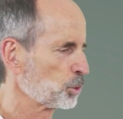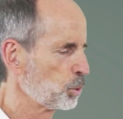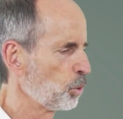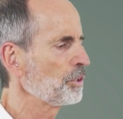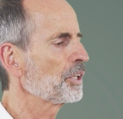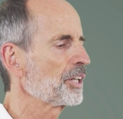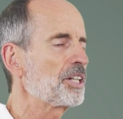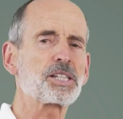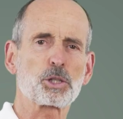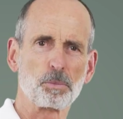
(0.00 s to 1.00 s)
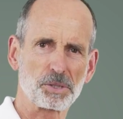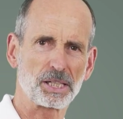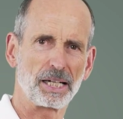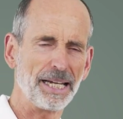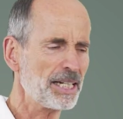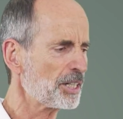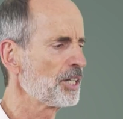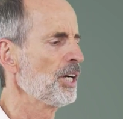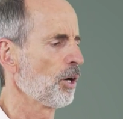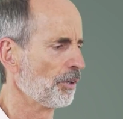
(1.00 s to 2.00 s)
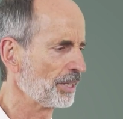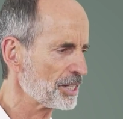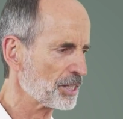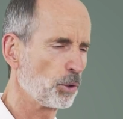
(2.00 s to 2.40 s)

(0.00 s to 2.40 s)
of the structures around the joint,